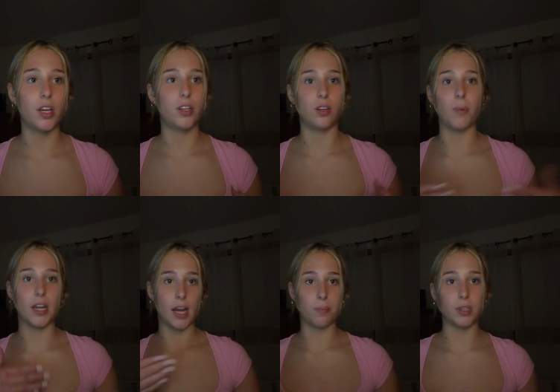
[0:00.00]
you might
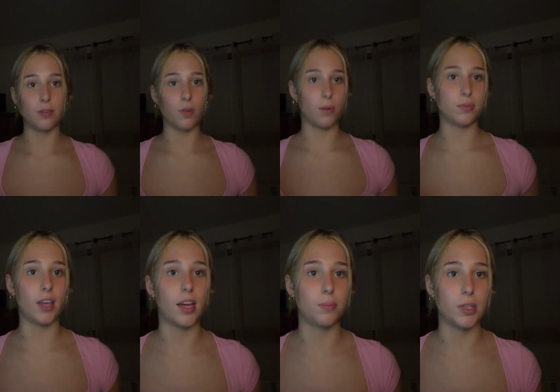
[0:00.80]
not believe what I'm
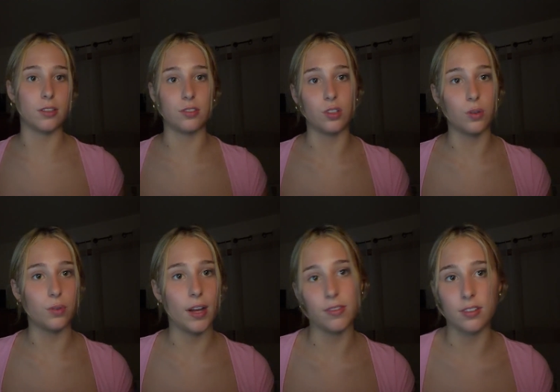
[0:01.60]
saying because you don't
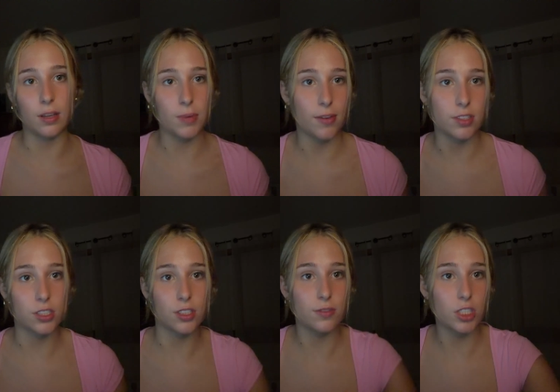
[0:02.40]
have the same
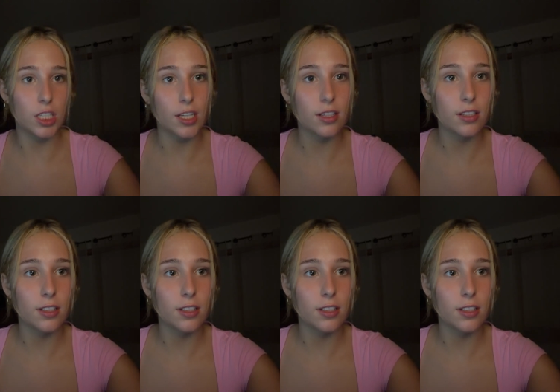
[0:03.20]
definition of cheating.